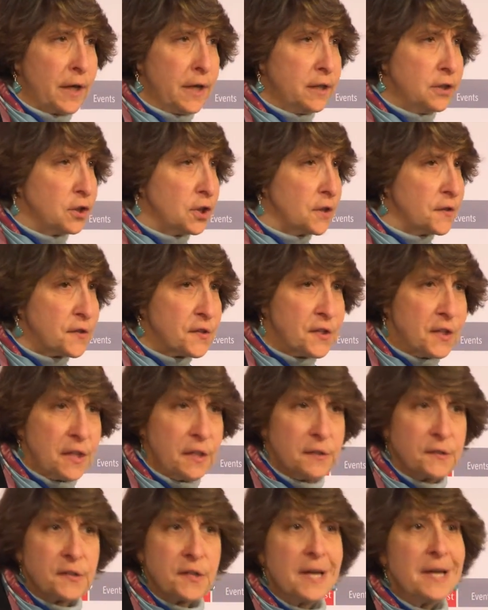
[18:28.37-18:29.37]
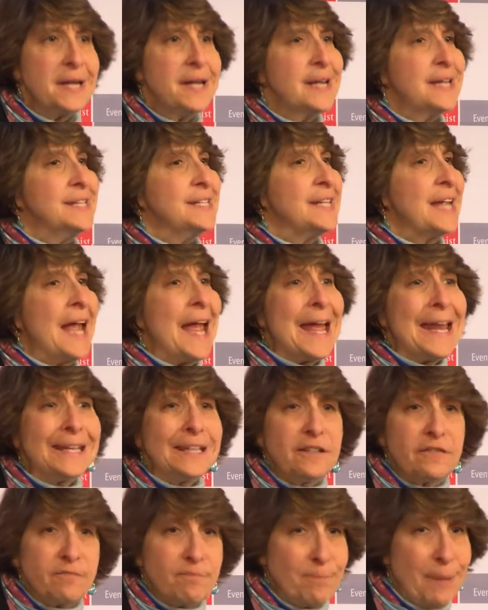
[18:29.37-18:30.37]
agencies,
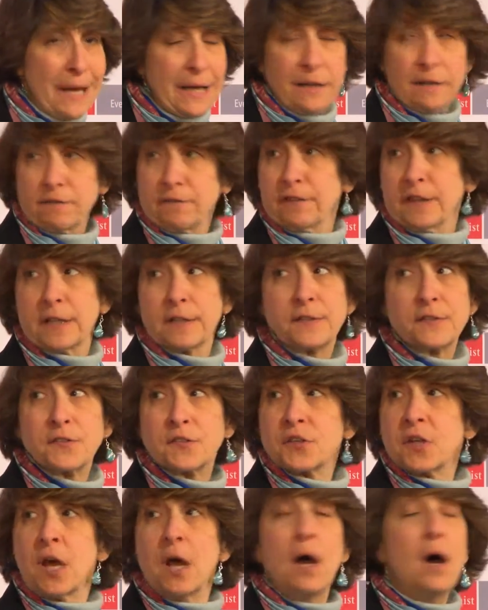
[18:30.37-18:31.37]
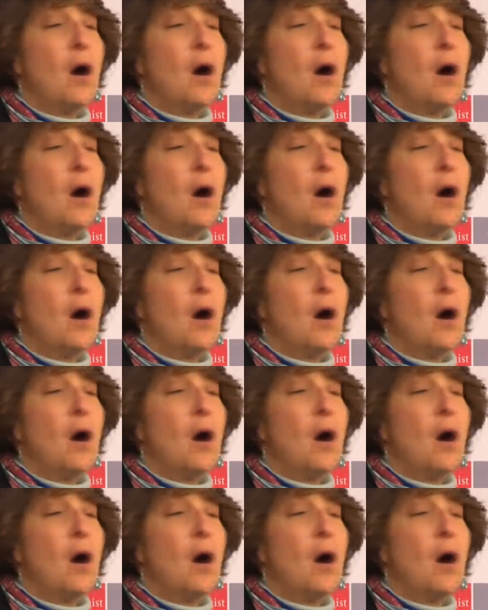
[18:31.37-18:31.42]
TANF benefits,